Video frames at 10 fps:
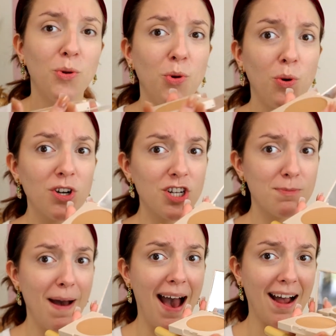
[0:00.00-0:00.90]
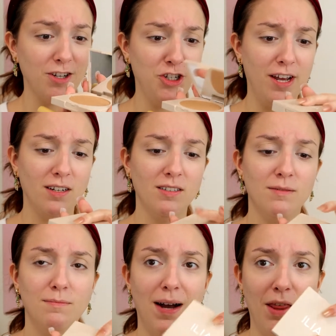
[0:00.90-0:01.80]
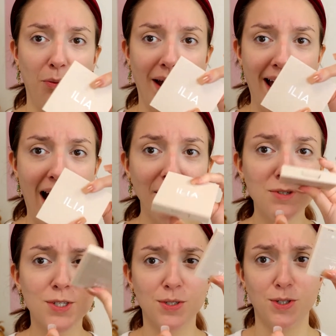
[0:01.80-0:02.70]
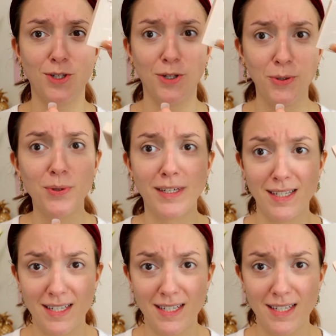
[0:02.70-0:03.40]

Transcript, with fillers: Gorgeous packaging, by the way, absolutely